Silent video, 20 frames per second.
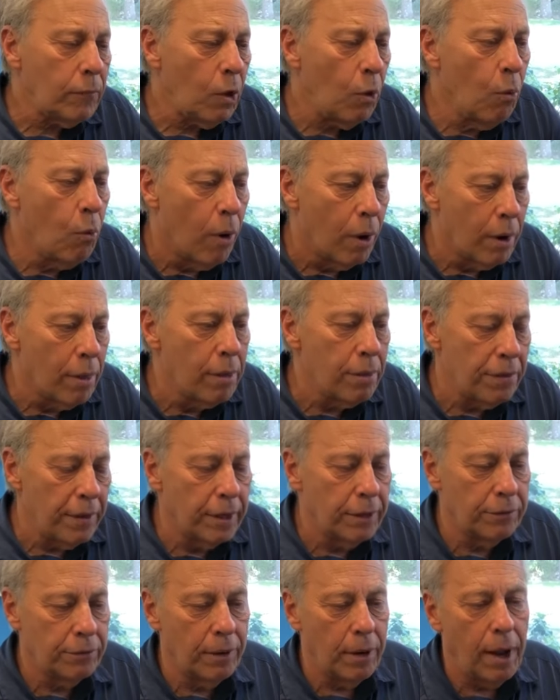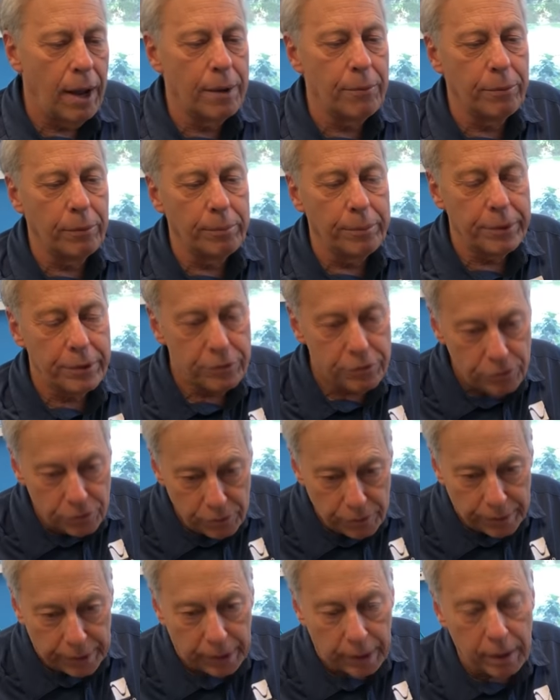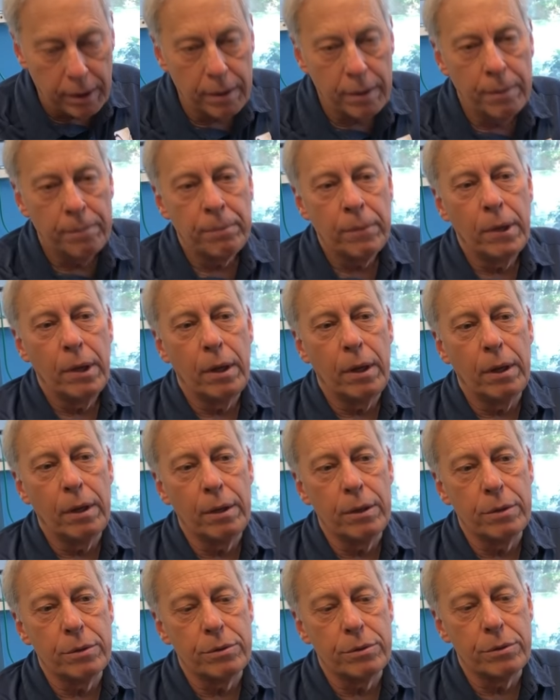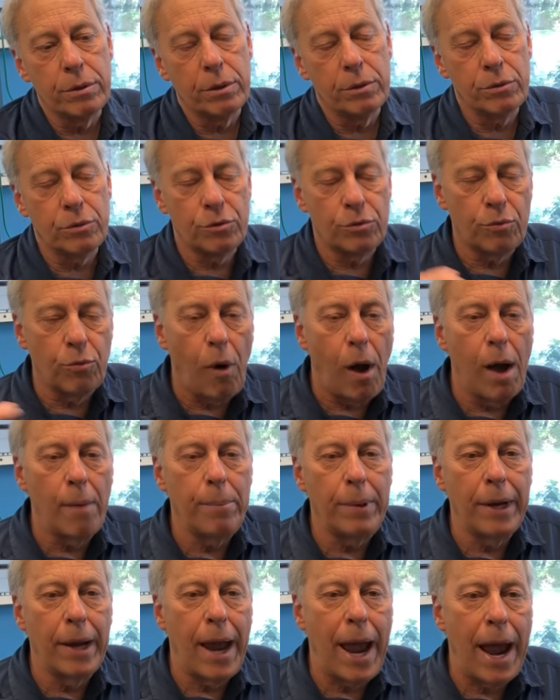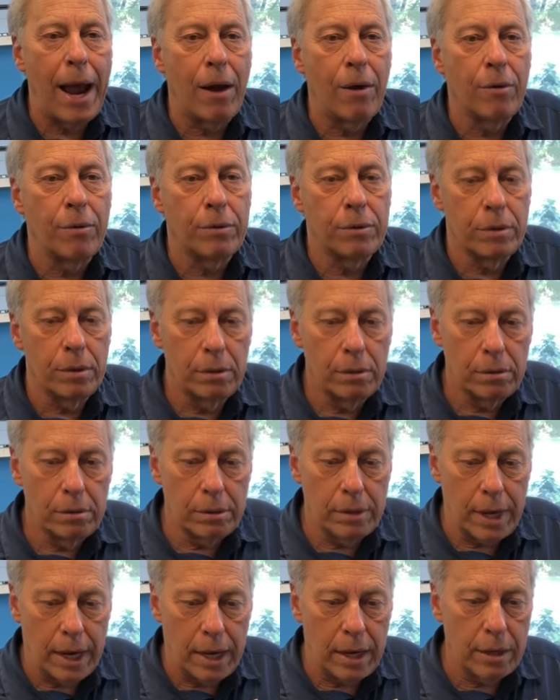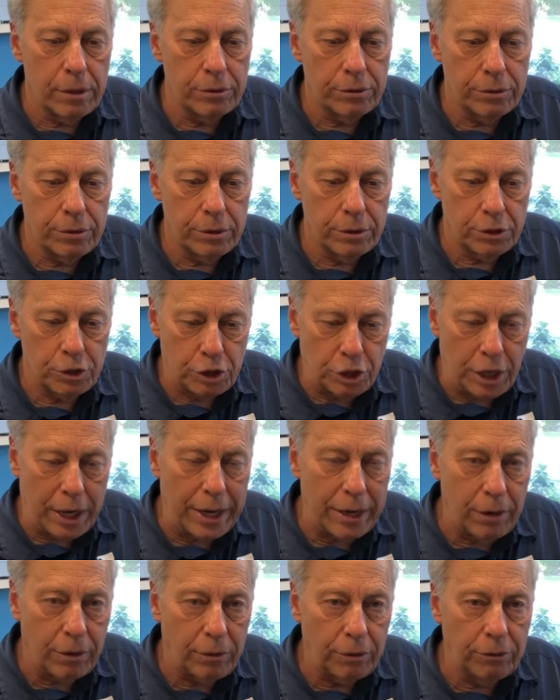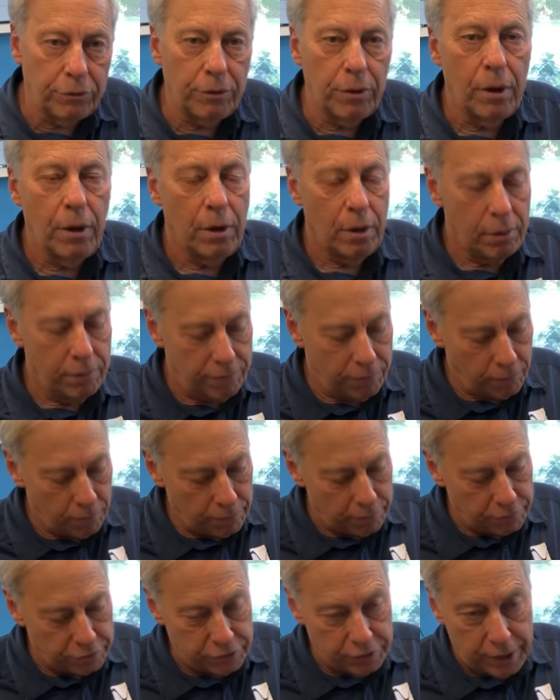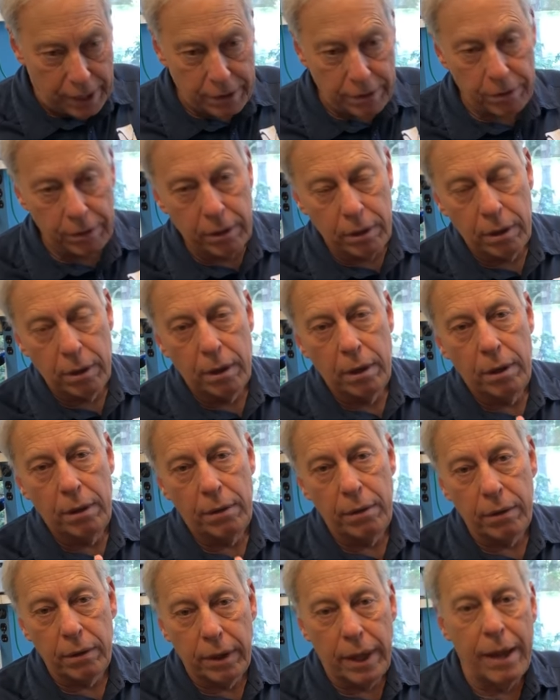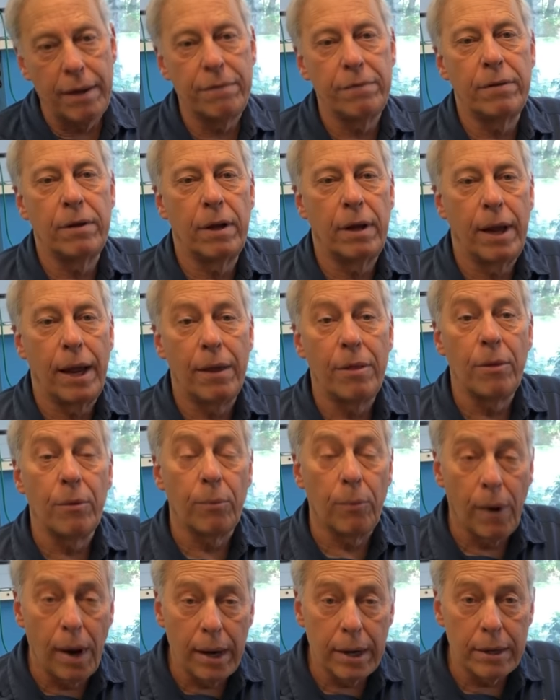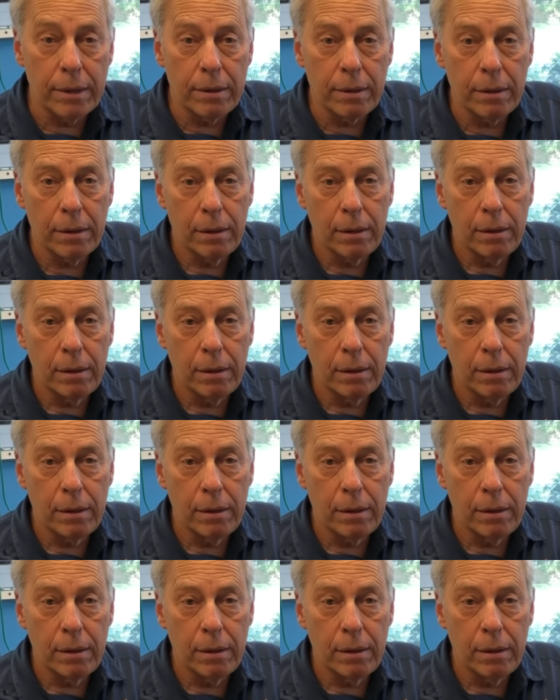one of the things that I will be doing is swapping out Dan's channels for the center, the left, and the right